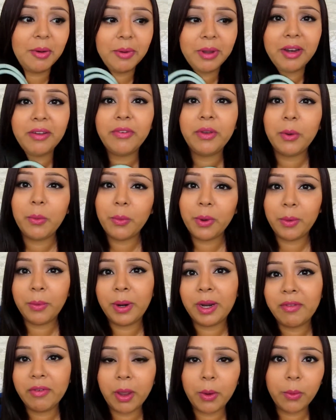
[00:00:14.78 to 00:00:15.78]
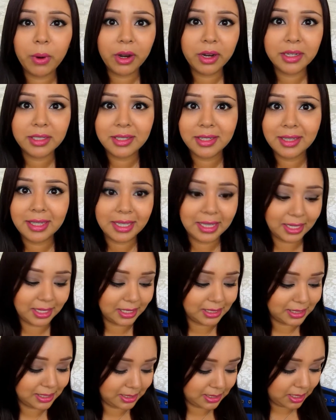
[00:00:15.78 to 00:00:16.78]
what if it what if I wear it till like,
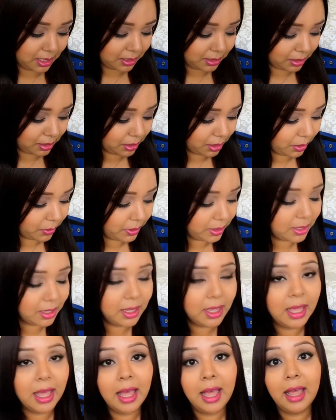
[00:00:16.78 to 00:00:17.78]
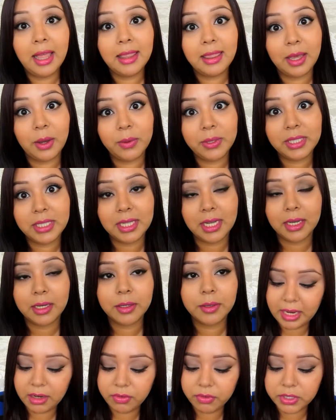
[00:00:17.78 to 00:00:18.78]
it's done, you know, and that would
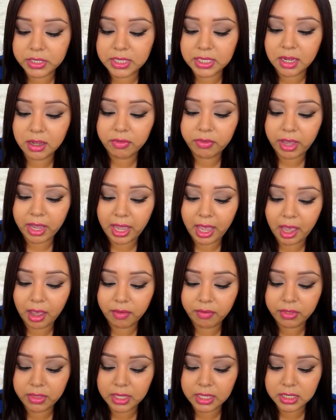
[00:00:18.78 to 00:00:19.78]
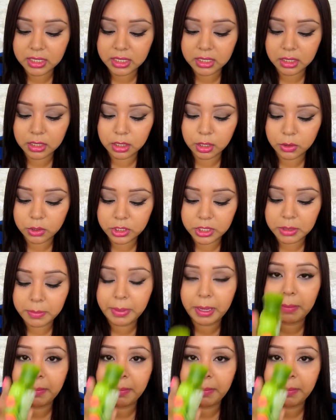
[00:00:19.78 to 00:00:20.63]
suck. And first off, I have this lotion by